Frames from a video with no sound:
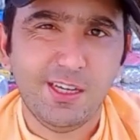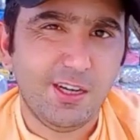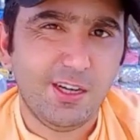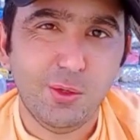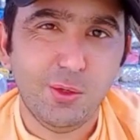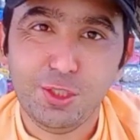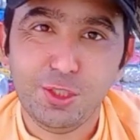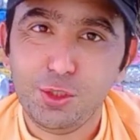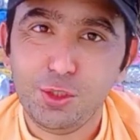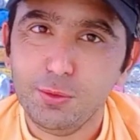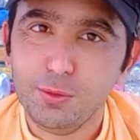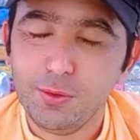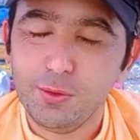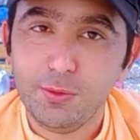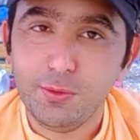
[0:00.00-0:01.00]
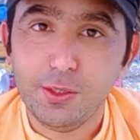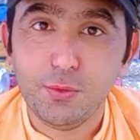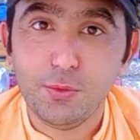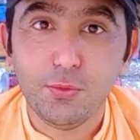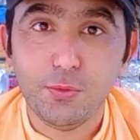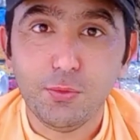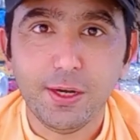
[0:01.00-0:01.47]
are not sure where
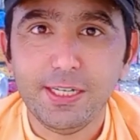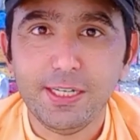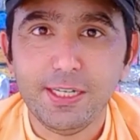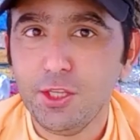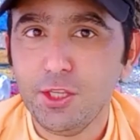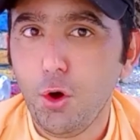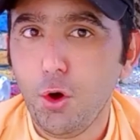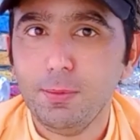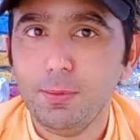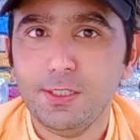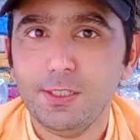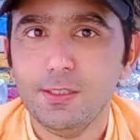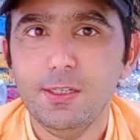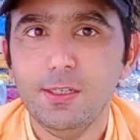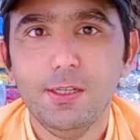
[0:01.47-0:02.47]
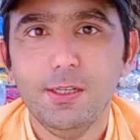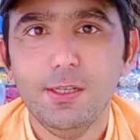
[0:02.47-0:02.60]
to find the option?